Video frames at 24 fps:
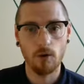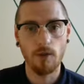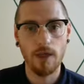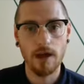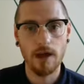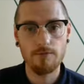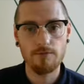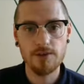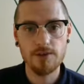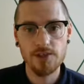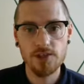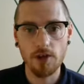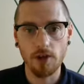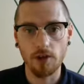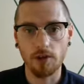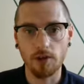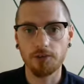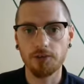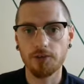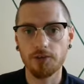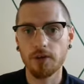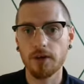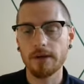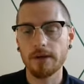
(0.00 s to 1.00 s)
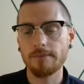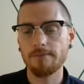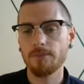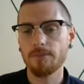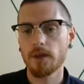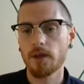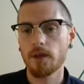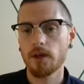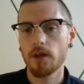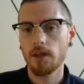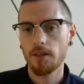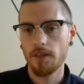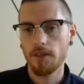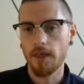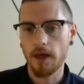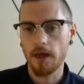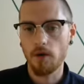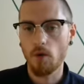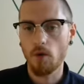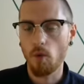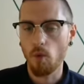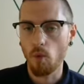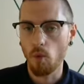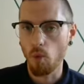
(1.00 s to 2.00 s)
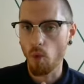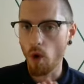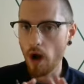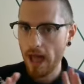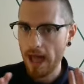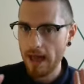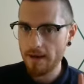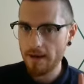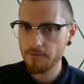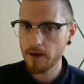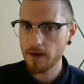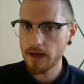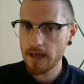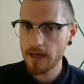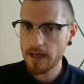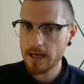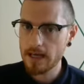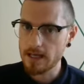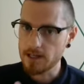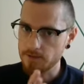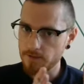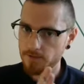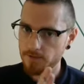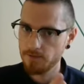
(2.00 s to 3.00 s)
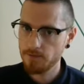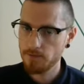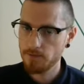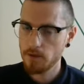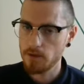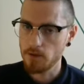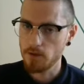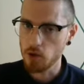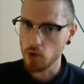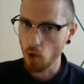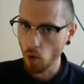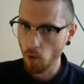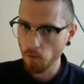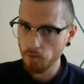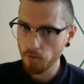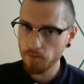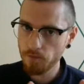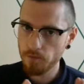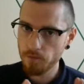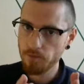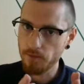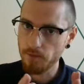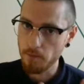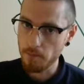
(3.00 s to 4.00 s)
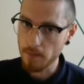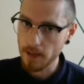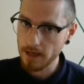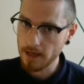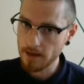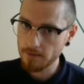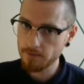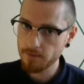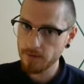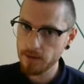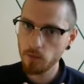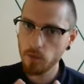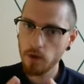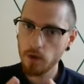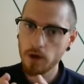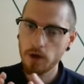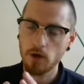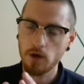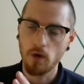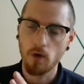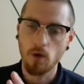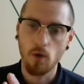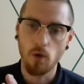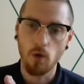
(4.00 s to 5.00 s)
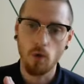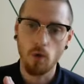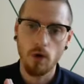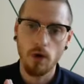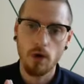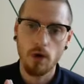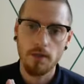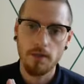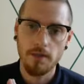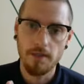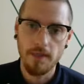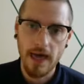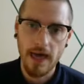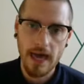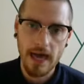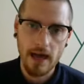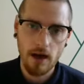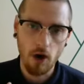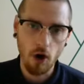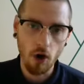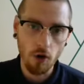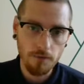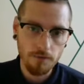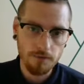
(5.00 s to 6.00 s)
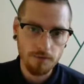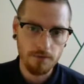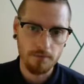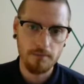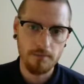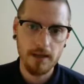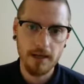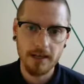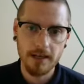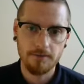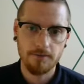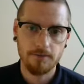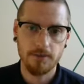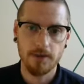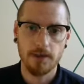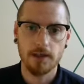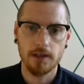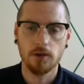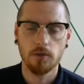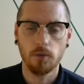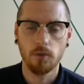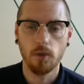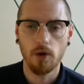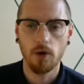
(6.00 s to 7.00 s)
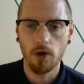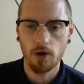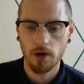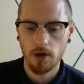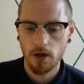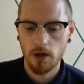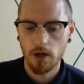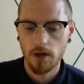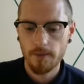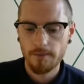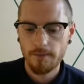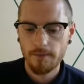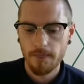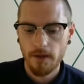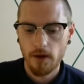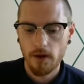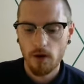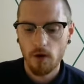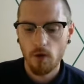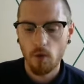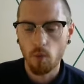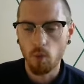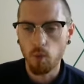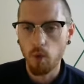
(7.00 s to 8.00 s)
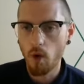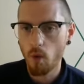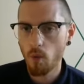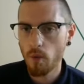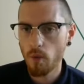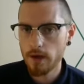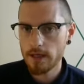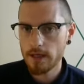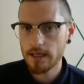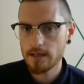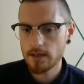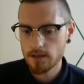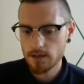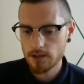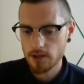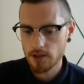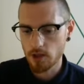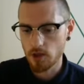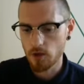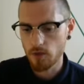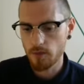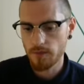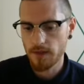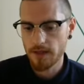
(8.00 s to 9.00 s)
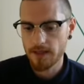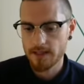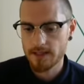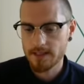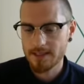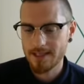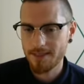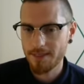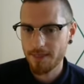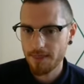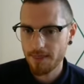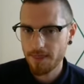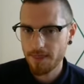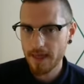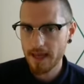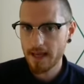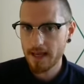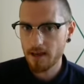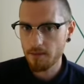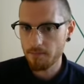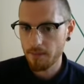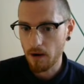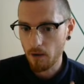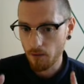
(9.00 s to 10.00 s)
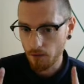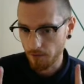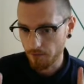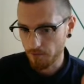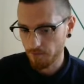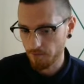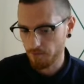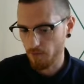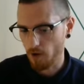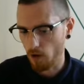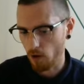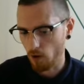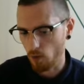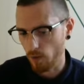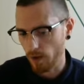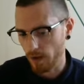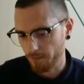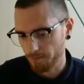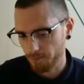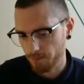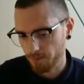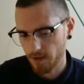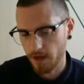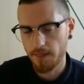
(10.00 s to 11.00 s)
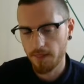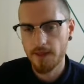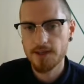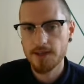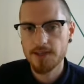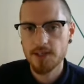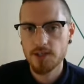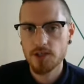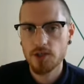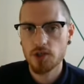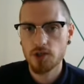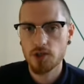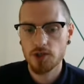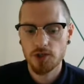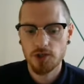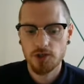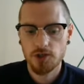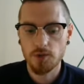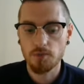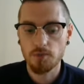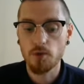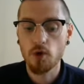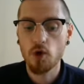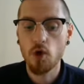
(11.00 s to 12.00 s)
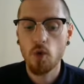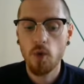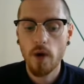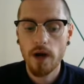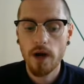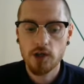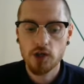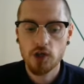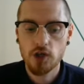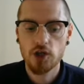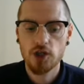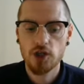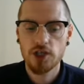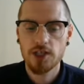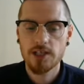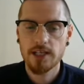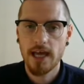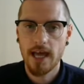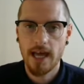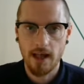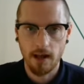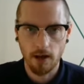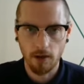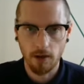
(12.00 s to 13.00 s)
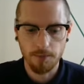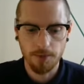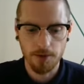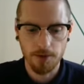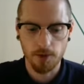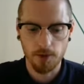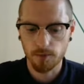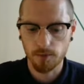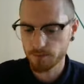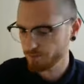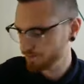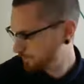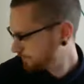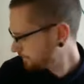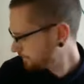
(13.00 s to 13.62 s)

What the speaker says: or their results, then whatever it is, your familiar fieldwork or their unfamiliar fieldwork, what we need to do is to think about the following. And this is just some questions to help you.